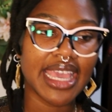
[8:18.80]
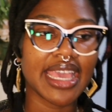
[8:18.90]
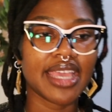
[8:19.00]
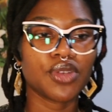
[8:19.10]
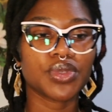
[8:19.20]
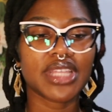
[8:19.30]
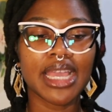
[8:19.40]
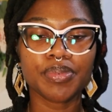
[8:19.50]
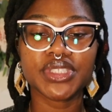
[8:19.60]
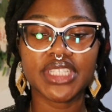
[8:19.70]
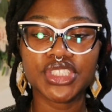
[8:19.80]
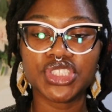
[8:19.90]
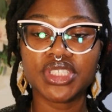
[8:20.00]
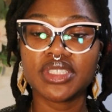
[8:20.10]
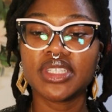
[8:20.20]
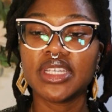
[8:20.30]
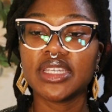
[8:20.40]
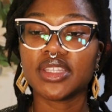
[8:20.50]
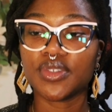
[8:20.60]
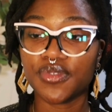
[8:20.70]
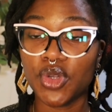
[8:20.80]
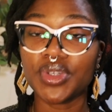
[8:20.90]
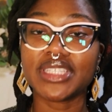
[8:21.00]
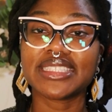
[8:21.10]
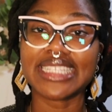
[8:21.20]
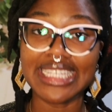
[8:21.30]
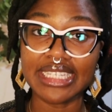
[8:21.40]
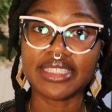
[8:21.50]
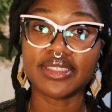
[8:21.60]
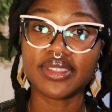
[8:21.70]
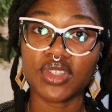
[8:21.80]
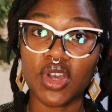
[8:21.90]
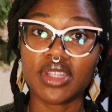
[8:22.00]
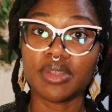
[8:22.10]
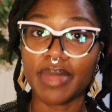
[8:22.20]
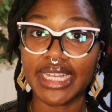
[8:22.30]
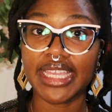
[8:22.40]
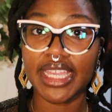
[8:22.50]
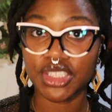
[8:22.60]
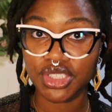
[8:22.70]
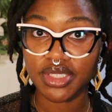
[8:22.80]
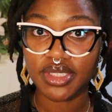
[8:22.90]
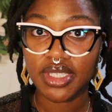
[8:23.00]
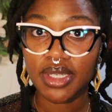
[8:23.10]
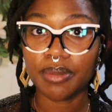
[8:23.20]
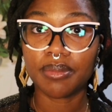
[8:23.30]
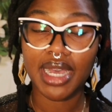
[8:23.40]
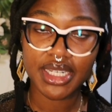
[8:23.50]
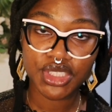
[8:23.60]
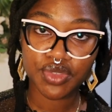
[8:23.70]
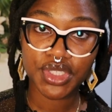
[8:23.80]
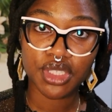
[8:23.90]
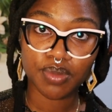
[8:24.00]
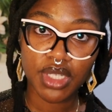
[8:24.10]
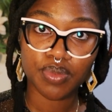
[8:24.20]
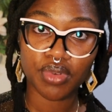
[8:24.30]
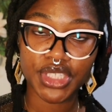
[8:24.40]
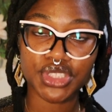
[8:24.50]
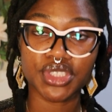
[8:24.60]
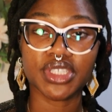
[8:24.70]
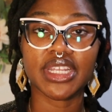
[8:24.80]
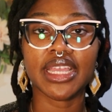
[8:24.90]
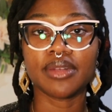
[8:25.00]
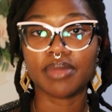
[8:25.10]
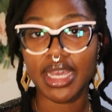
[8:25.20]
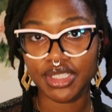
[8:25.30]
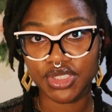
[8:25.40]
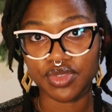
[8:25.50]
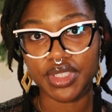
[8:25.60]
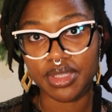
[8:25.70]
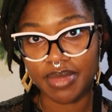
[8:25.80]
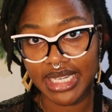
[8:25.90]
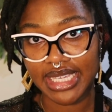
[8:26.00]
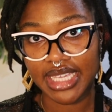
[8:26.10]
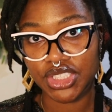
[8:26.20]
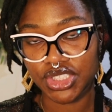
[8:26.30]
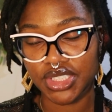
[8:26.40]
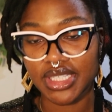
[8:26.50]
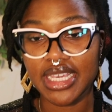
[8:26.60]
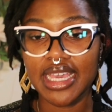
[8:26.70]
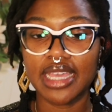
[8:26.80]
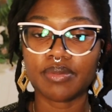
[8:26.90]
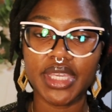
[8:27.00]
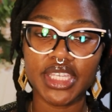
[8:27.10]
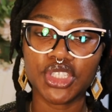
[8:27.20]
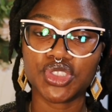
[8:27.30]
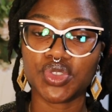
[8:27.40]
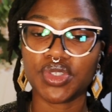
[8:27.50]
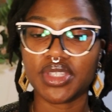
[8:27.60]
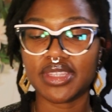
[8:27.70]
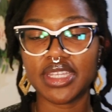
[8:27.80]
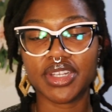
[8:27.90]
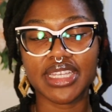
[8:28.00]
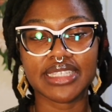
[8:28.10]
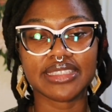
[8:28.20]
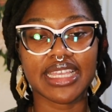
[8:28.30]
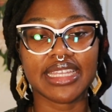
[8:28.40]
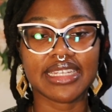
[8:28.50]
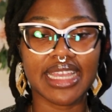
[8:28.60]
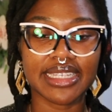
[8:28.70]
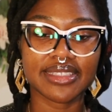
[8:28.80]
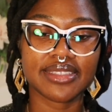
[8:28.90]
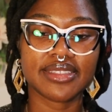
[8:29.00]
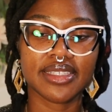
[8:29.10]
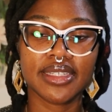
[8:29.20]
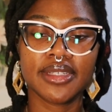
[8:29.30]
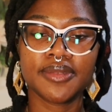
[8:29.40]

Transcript: And with hypertension, the focus is on the medication, monitoring your blood pressure and monitoring the medication and making sure that there is a nice